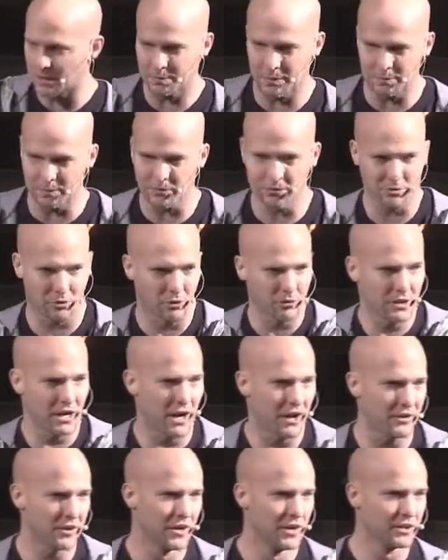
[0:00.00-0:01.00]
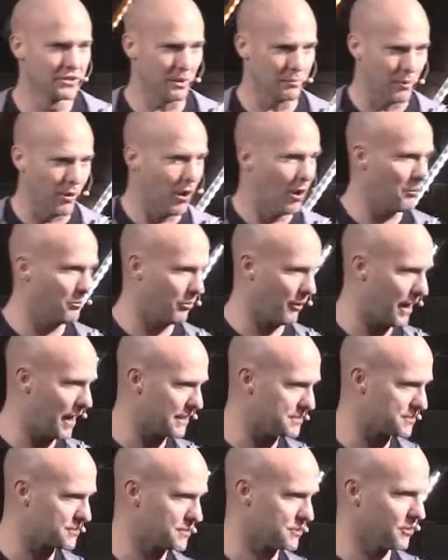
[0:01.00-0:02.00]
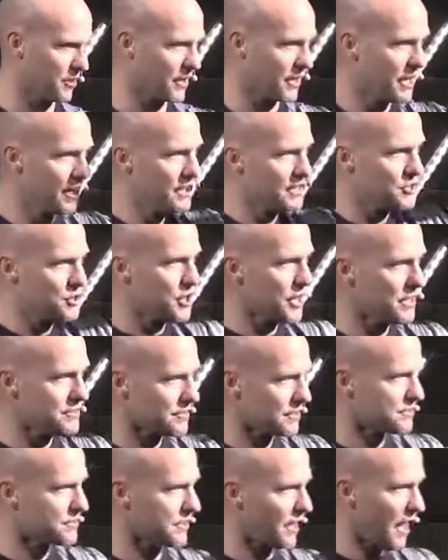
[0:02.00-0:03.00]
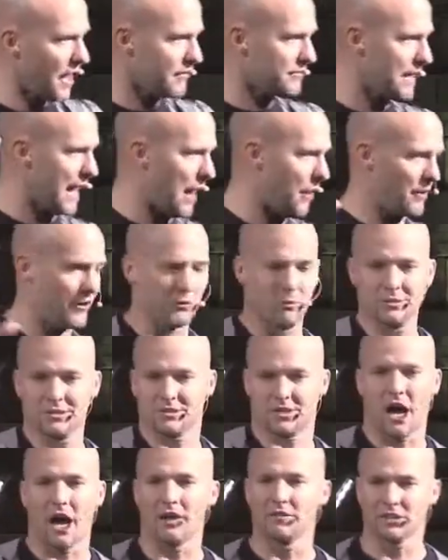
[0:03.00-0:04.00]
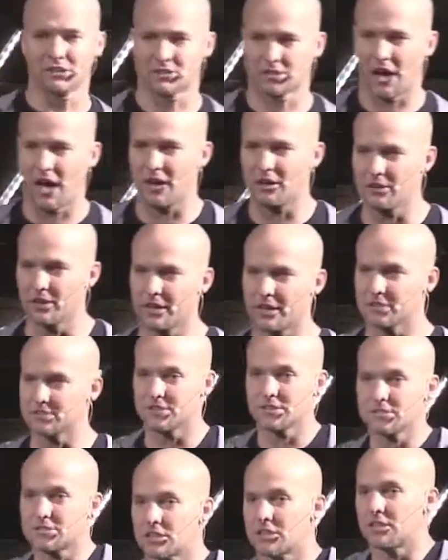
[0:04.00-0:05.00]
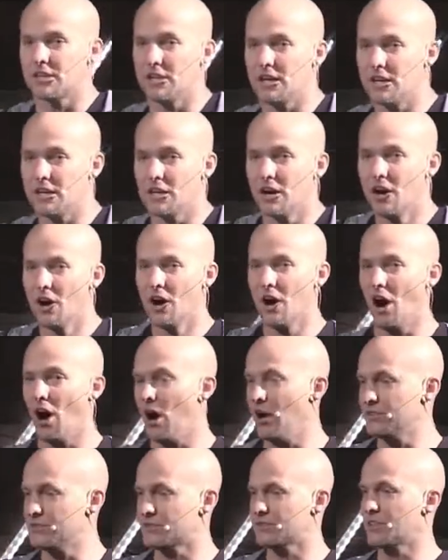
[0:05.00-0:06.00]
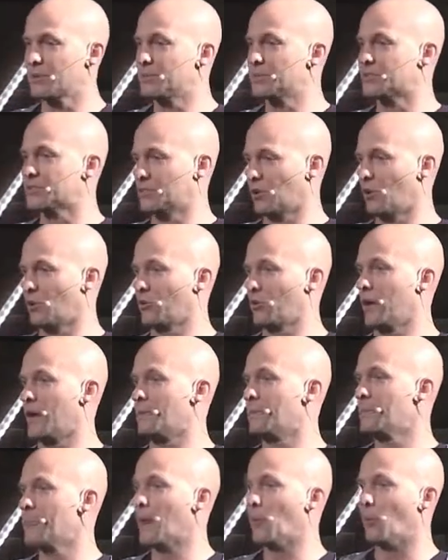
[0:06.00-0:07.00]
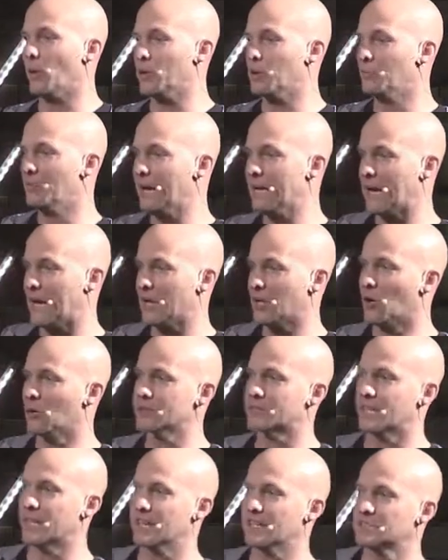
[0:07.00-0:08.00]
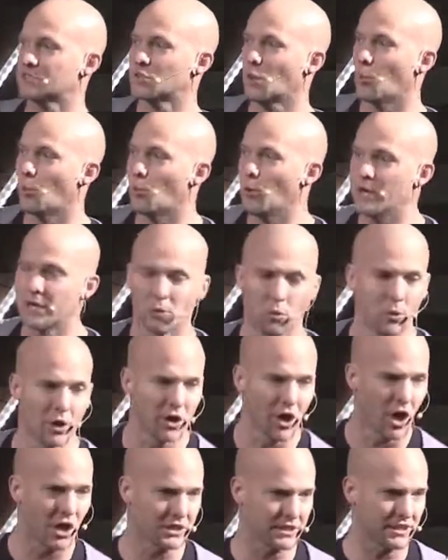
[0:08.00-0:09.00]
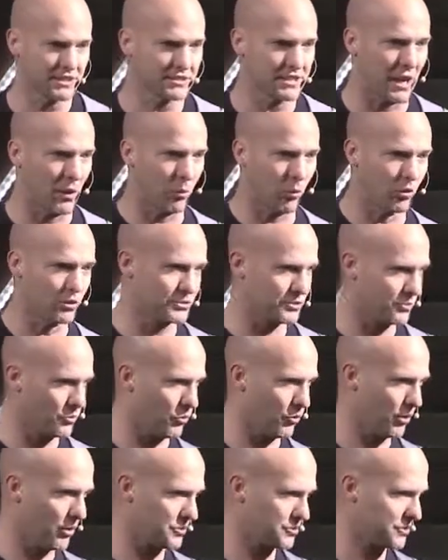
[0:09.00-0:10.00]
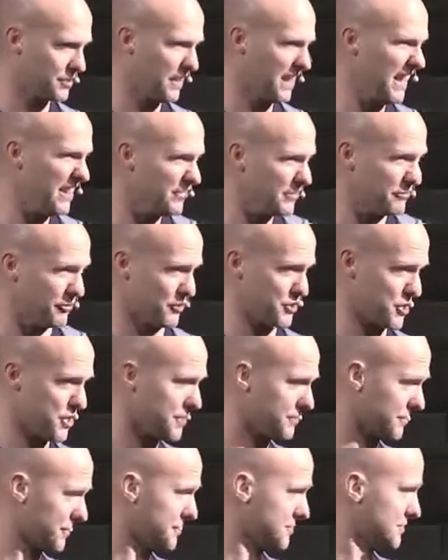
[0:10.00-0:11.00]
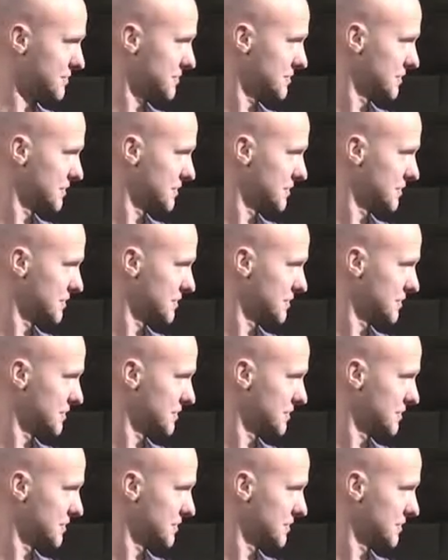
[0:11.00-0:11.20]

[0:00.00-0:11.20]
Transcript: people throwing down the palm branches, and they're like, Jesus, save now. And everyone's kind of excited, like, is this the king? Oh, this is going to be so great. What you may not know is that as the week went on, things got worse and worse, even for Jesus.